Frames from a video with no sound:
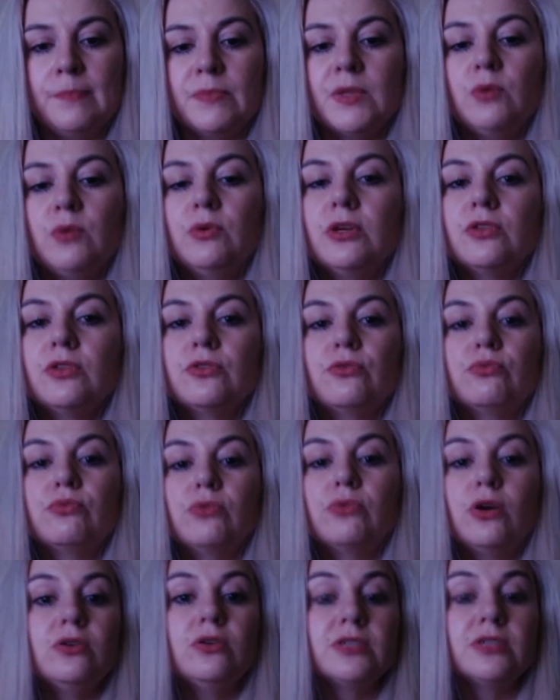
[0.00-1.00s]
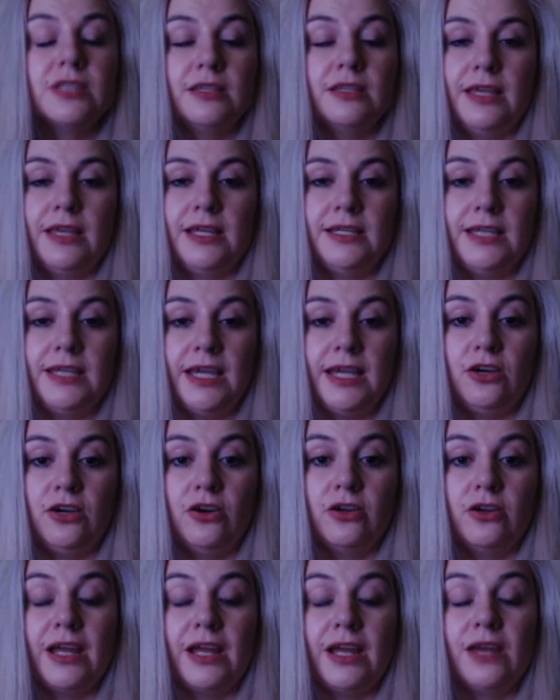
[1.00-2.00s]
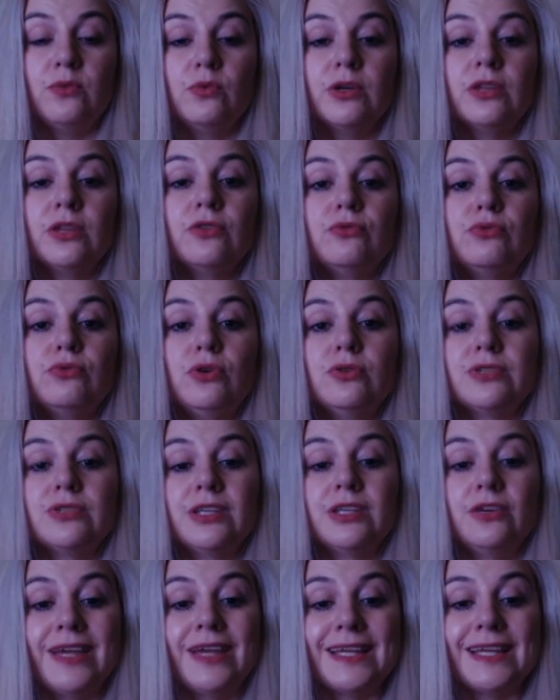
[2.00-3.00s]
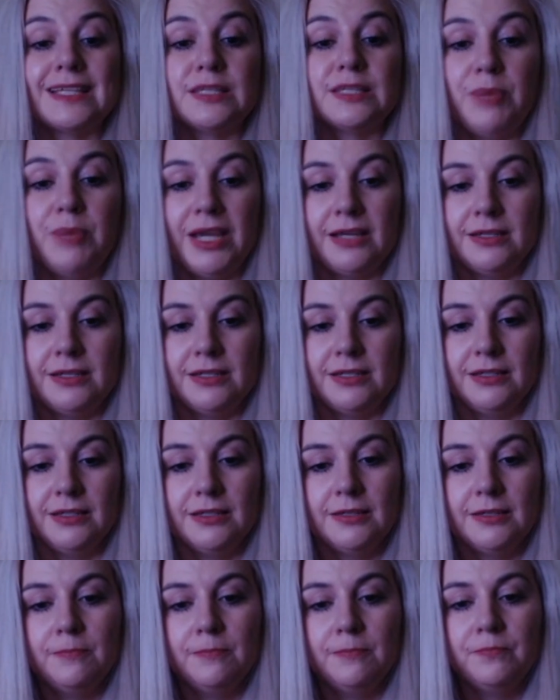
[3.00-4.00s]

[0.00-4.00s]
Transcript: What are the roles that they take on, and what are the roles that are expected?